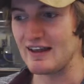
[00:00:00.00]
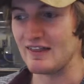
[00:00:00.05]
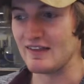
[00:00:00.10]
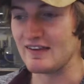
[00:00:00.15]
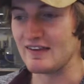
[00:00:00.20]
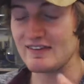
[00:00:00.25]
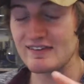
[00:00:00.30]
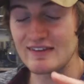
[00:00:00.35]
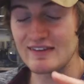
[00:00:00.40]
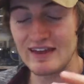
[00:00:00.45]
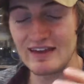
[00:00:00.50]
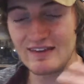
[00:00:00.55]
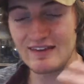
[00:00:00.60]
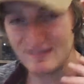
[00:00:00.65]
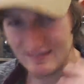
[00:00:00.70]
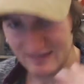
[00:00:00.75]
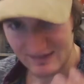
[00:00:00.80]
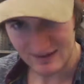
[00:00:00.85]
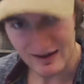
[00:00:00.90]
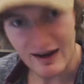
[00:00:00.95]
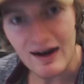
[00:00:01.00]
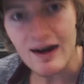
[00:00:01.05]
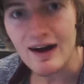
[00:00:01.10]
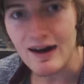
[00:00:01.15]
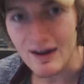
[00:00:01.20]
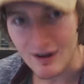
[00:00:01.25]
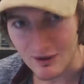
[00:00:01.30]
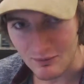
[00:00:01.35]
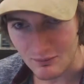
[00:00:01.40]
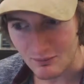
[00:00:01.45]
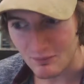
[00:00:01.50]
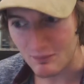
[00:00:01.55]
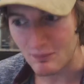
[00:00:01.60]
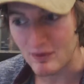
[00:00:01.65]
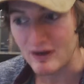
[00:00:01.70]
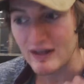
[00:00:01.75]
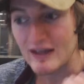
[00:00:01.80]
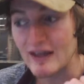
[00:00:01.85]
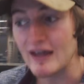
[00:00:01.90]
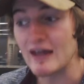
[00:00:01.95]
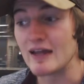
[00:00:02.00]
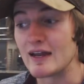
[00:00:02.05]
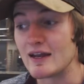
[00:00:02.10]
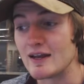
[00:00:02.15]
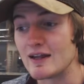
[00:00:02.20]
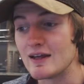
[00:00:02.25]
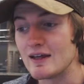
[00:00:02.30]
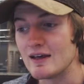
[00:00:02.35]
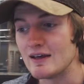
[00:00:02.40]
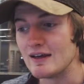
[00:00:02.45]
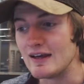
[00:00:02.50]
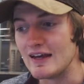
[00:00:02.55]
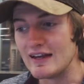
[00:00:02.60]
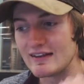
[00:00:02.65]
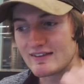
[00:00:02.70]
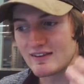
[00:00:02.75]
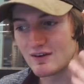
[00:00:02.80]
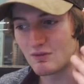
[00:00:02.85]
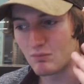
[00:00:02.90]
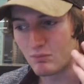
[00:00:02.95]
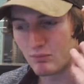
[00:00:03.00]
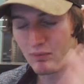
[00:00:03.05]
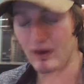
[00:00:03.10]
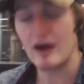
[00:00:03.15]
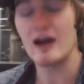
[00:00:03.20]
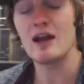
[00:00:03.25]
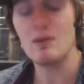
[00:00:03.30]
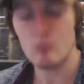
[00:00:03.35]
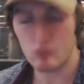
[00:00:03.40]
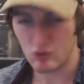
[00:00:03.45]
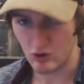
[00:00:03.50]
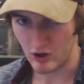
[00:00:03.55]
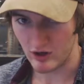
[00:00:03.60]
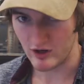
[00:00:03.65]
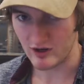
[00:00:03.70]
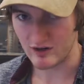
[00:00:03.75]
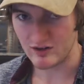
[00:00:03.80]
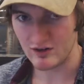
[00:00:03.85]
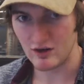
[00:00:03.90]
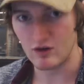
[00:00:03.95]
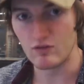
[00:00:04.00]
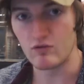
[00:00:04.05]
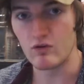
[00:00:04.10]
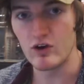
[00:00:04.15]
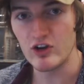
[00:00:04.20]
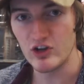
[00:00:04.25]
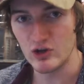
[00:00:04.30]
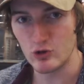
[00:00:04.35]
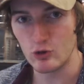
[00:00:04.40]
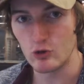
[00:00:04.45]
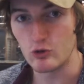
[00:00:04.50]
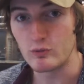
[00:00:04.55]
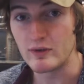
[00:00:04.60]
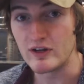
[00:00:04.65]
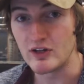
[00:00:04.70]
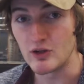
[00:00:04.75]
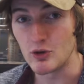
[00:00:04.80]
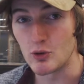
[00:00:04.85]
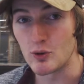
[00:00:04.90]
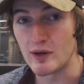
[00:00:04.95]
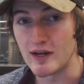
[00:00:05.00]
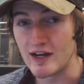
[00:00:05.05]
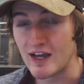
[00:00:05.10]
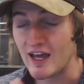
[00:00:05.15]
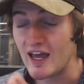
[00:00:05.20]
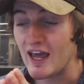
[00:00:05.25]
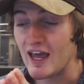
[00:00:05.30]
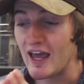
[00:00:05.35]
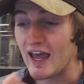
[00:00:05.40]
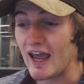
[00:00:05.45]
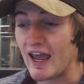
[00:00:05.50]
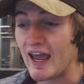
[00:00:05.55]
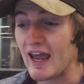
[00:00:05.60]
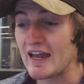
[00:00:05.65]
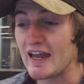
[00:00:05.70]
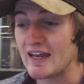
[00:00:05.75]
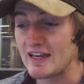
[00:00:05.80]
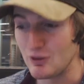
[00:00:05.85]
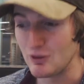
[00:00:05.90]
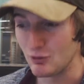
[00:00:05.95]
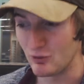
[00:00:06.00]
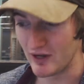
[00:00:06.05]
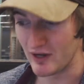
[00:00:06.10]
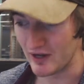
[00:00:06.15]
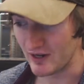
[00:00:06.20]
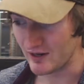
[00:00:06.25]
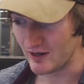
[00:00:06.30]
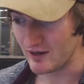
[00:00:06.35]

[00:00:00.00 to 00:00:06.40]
This takes time, but again, it's a byproduct of what you would be doing anyway.